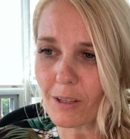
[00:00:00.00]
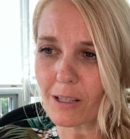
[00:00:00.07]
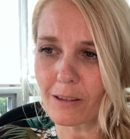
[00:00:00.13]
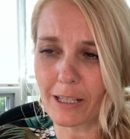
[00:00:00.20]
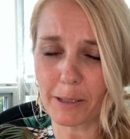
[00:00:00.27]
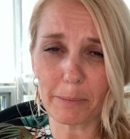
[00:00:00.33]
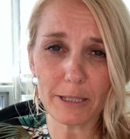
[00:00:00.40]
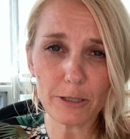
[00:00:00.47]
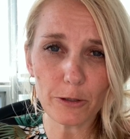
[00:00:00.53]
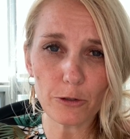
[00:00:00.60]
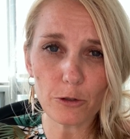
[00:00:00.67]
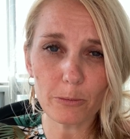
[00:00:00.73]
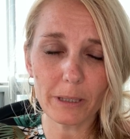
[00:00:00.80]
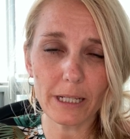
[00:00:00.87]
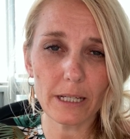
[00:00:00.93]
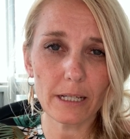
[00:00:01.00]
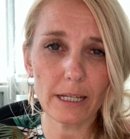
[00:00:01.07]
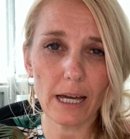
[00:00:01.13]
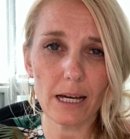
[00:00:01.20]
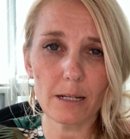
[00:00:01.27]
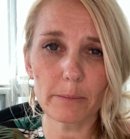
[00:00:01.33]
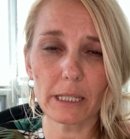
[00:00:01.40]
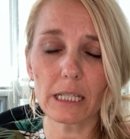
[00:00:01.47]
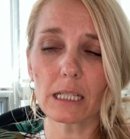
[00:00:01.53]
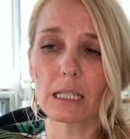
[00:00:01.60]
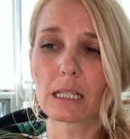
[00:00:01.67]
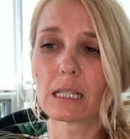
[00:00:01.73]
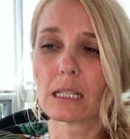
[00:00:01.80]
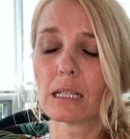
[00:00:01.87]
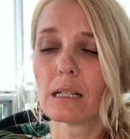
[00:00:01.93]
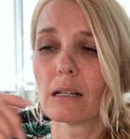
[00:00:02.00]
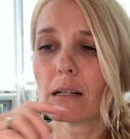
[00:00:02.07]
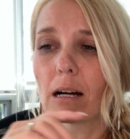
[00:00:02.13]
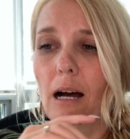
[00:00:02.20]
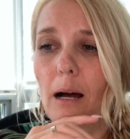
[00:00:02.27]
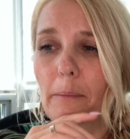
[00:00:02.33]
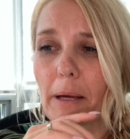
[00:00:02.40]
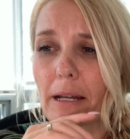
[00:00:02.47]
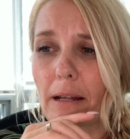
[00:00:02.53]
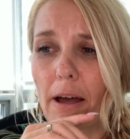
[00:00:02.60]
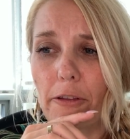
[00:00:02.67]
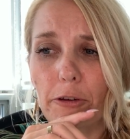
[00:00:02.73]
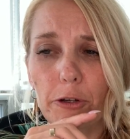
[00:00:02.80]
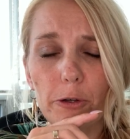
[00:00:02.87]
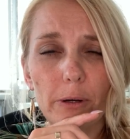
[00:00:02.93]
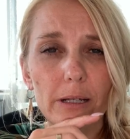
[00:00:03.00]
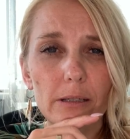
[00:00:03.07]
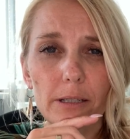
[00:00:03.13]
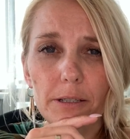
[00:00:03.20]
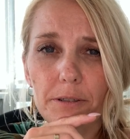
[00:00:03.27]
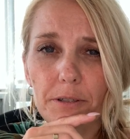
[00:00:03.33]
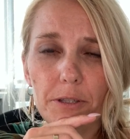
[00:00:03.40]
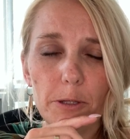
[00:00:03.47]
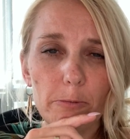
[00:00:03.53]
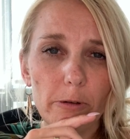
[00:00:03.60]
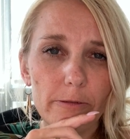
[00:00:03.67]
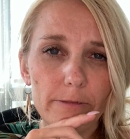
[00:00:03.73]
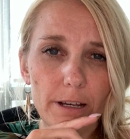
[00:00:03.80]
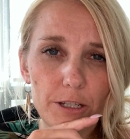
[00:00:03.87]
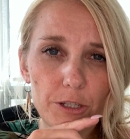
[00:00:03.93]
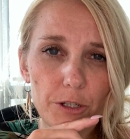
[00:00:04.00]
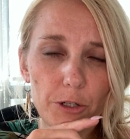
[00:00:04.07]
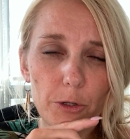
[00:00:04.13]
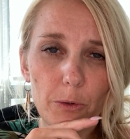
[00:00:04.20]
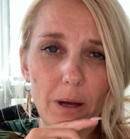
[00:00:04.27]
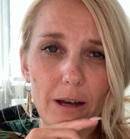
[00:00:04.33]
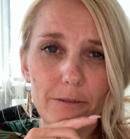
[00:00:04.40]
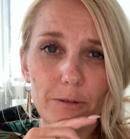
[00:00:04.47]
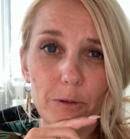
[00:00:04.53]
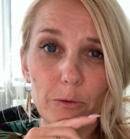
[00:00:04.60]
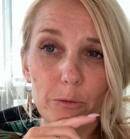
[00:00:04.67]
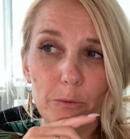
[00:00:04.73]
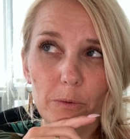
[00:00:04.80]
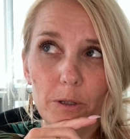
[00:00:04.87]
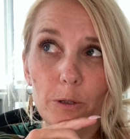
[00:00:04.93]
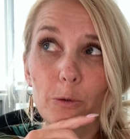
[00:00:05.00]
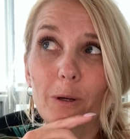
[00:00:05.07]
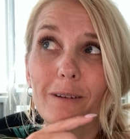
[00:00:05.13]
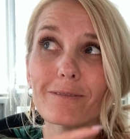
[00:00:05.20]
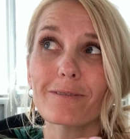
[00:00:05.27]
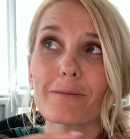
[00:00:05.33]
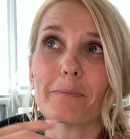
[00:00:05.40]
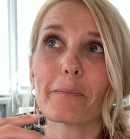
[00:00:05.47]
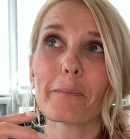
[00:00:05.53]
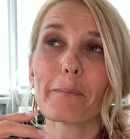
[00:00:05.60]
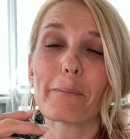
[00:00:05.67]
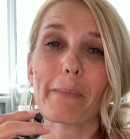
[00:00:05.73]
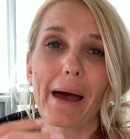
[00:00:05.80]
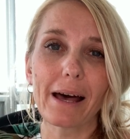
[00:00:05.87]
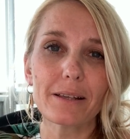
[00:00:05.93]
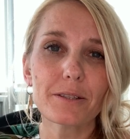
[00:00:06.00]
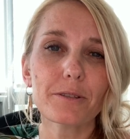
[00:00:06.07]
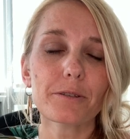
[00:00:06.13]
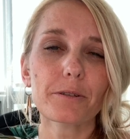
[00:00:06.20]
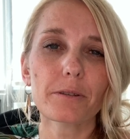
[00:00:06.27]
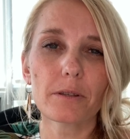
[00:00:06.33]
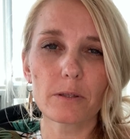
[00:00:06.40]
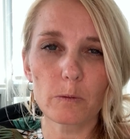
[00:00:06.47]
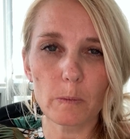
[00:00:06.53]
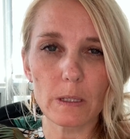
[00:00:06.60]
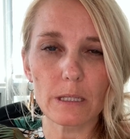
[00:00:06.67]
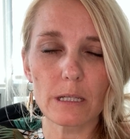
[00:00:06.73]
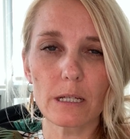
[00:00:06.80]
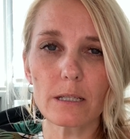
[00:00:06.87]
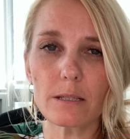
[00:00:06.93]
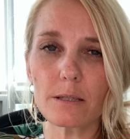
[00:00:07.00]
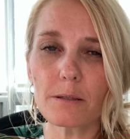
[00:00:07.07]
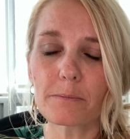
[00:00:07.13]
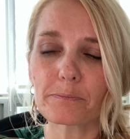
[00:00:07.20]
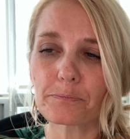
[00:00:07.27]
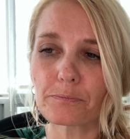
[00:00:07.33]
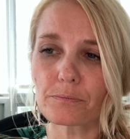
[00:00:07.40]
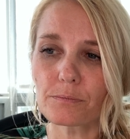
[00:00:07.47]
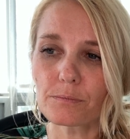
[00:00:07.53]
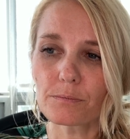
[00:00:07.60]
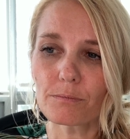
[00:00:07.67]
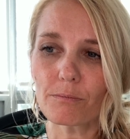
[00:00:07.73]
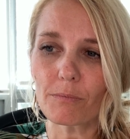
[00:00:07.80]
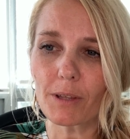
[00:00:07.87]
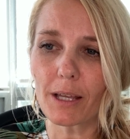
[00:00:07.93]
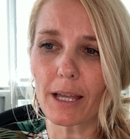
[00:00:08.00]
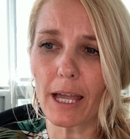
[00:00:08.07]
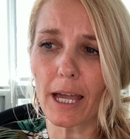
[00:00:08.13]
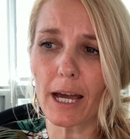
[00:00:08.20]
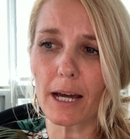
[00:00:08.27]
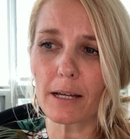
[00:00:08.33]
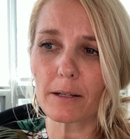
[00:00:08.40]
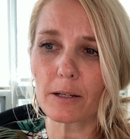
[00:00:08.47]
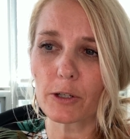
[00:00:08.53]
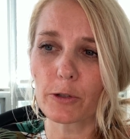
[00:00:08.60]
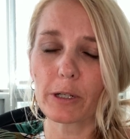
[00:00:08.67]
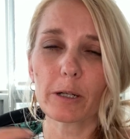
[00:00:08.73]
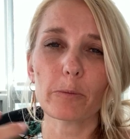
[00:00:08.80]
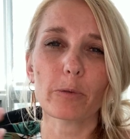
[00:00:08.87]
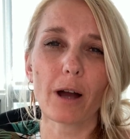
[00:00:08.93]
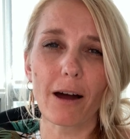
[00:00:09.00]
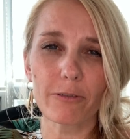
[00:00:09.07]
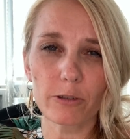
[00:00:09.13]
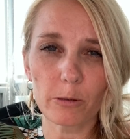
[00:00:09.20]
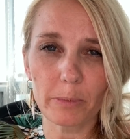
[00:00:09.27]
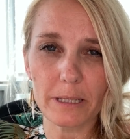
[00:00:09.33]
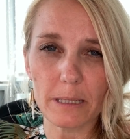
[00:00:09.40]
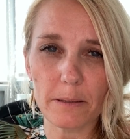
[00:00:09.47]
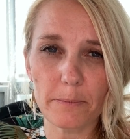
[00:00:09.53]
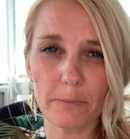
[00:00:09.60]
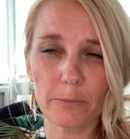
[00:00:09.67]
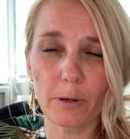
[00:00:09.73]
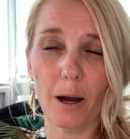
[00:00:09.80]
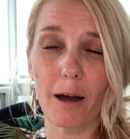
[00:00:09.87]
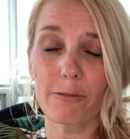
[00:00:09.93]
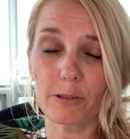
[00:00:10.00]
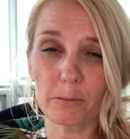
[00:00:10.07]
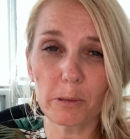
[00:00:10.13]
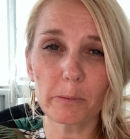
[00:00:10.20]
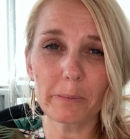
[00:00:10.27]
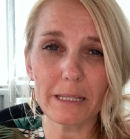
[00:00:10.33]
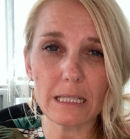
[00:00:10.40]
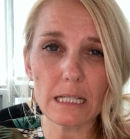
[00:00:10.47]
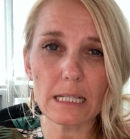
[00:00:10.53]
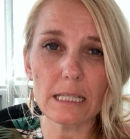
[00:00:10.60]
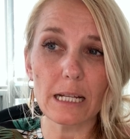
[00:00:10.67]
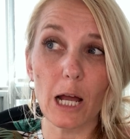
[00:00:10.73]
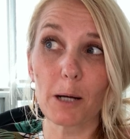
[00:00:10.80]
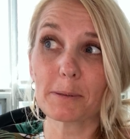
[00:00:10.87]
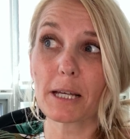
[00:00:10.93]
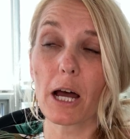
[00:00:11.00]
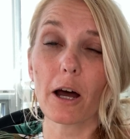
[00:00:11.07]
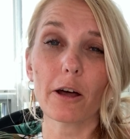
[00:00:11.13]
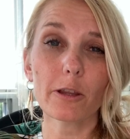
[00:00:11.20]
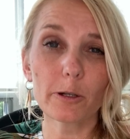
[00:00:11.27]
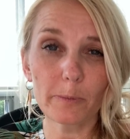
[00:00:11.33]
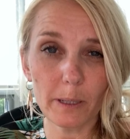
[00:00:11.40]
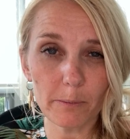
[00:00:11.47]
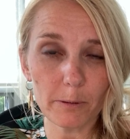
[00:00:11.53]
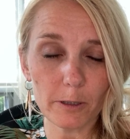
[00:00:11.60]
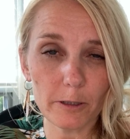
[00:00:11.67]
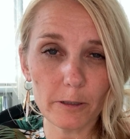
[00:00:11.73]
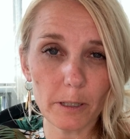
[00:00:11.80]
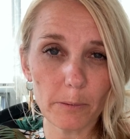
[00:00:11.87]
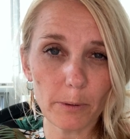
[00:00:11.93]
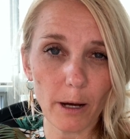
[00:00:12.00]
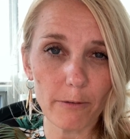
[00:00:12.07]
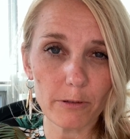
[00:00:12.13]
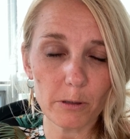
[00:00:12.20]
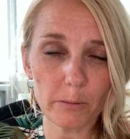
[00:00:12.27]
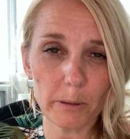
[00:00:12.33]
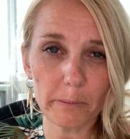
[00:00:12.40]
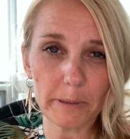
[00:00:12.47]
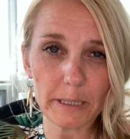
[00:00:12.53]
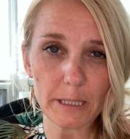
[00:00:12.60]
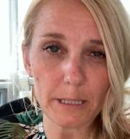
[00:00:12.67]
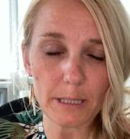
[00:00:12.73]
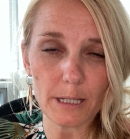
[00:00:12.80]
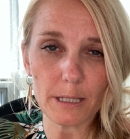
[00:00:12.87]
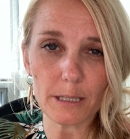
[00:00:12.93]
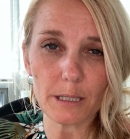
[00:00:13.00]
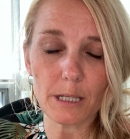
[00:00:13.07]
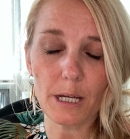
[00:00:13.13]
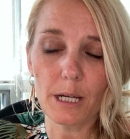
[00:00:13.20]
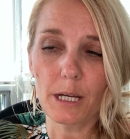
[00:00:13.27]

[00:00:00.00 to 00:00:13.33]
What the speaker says: like my social media academy. And other great leaders in the profession who have mastered this business and created a profitable business and helped other people create profitable businesses,